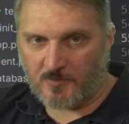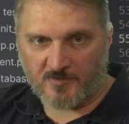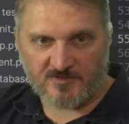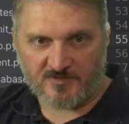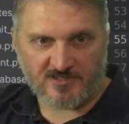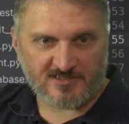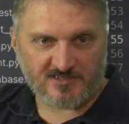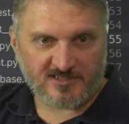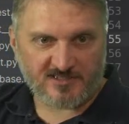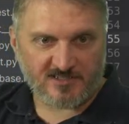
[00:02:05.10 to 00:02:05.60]

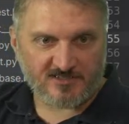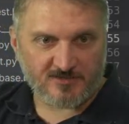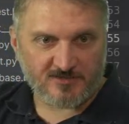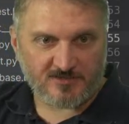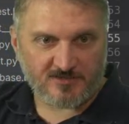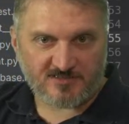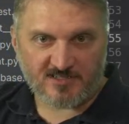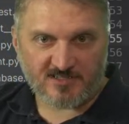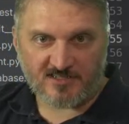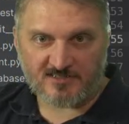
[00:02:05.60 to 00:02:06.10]
CSS, you
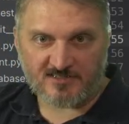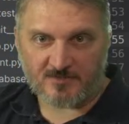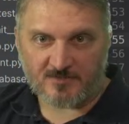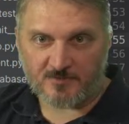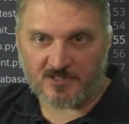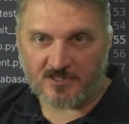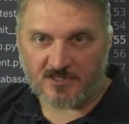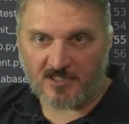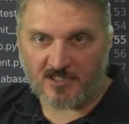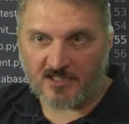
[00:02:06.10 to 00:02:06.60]
can say
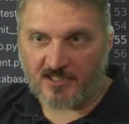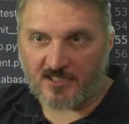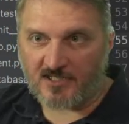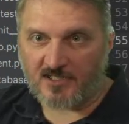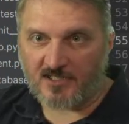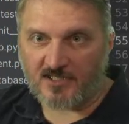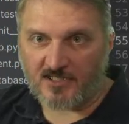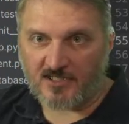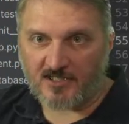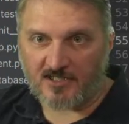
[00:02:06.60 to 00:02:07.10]
something like,
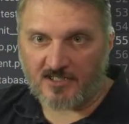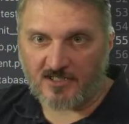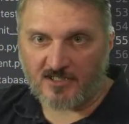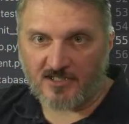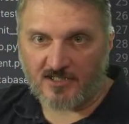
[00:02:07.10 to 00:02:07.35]
how